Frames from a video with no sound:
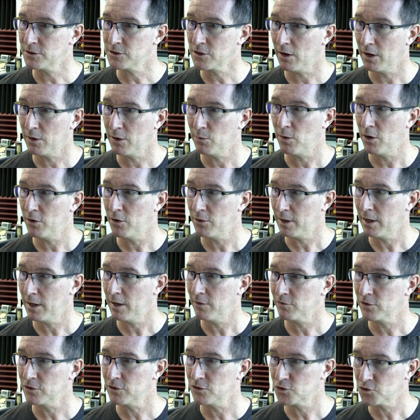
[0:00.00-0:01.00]
I won't
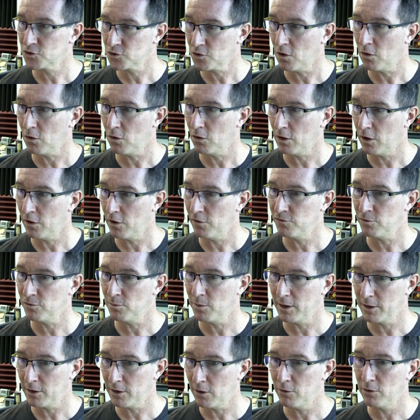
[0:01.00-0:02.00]
have control over
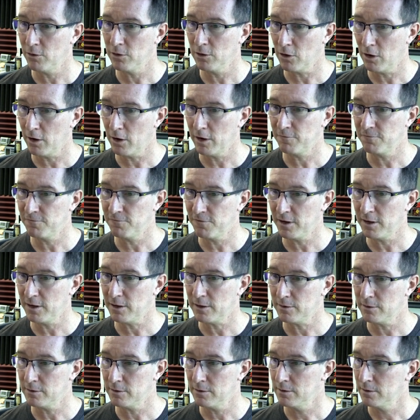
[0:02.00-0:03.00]
my own live
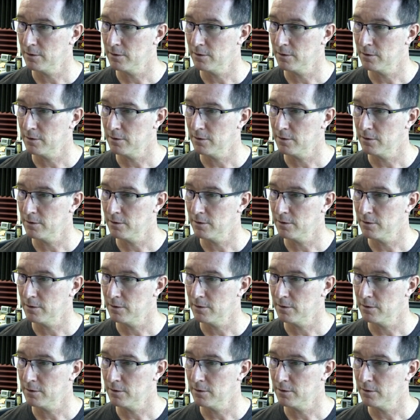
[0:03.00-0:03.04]
feed.